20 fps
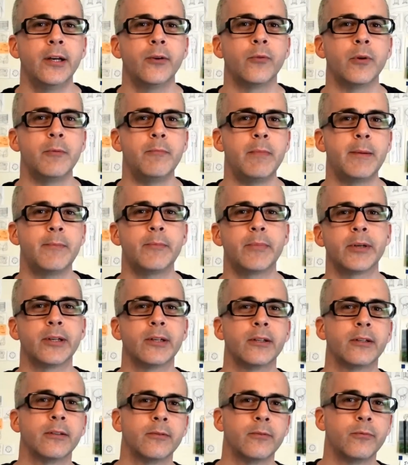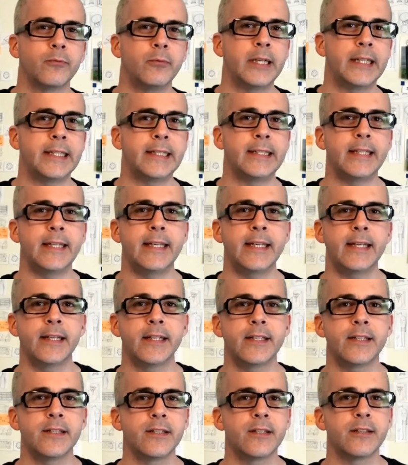Remember what
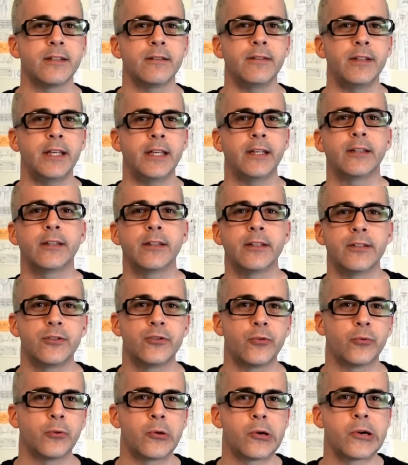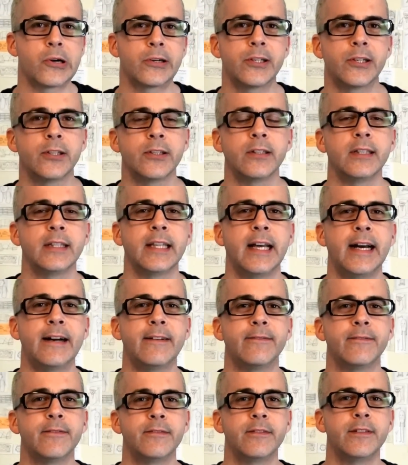is in the drawer to the
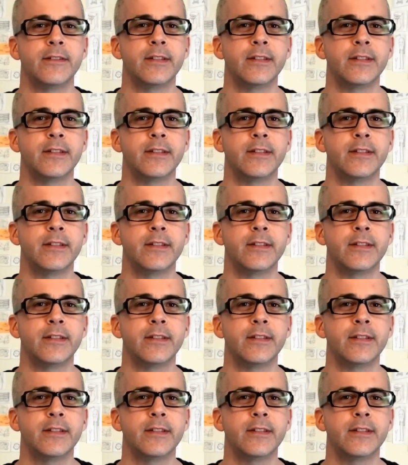left.